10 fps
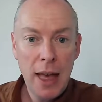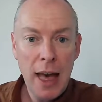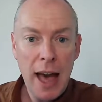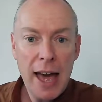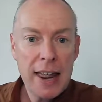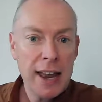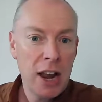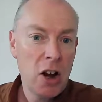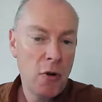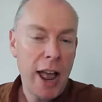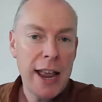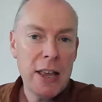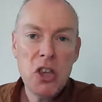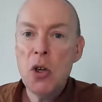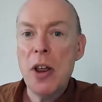And it can create
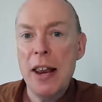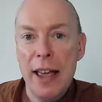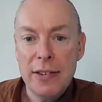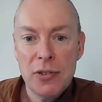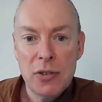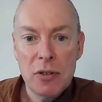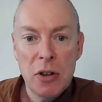unit lists,